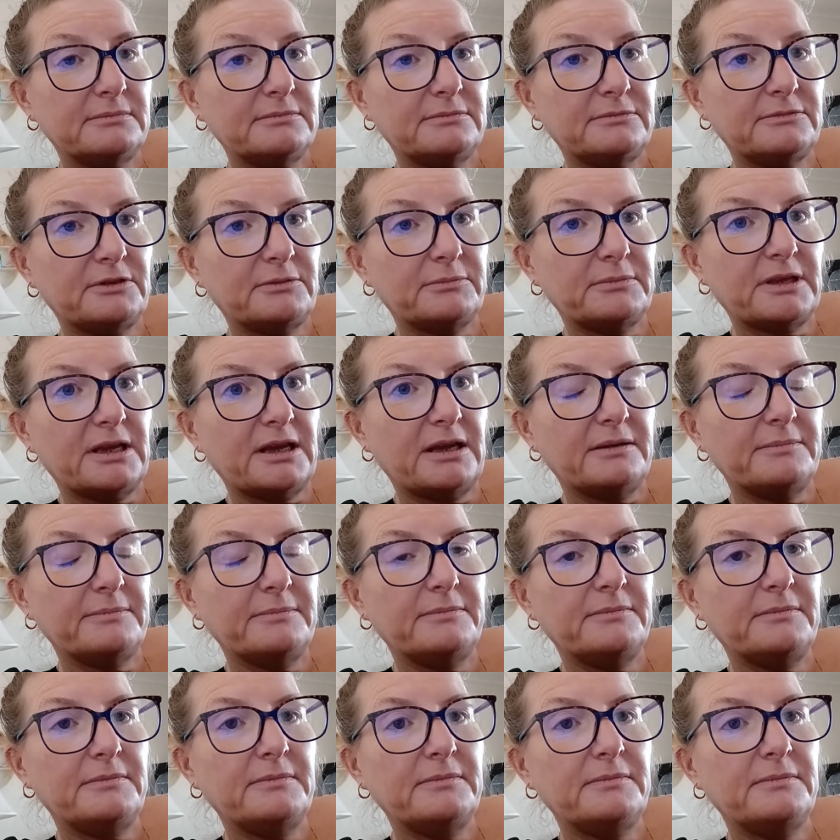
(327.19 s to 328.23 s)
from that.
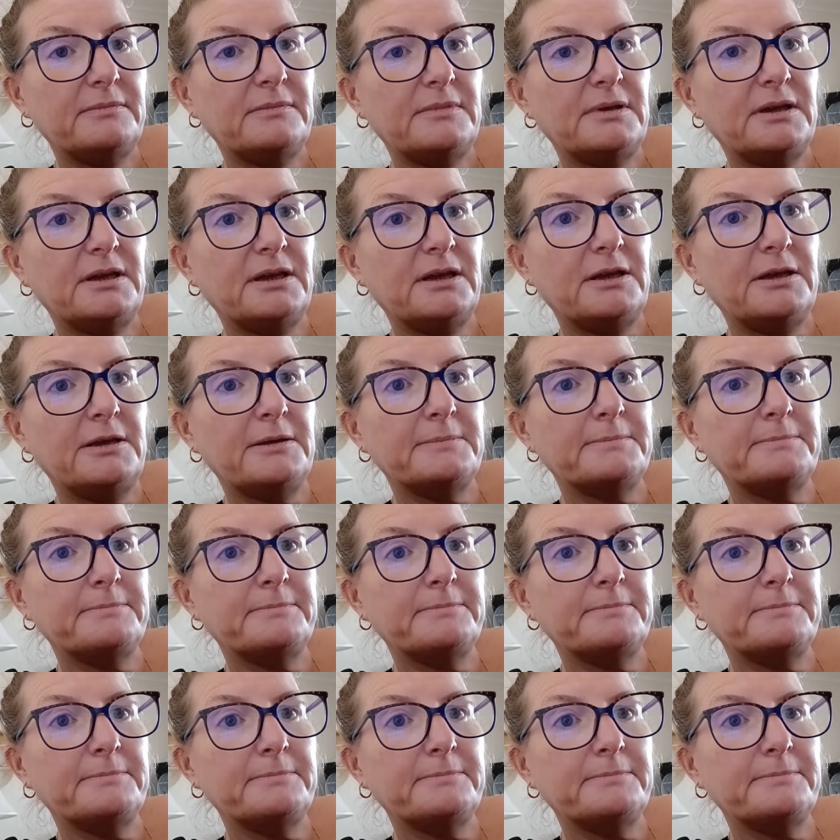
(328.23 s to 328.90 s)
I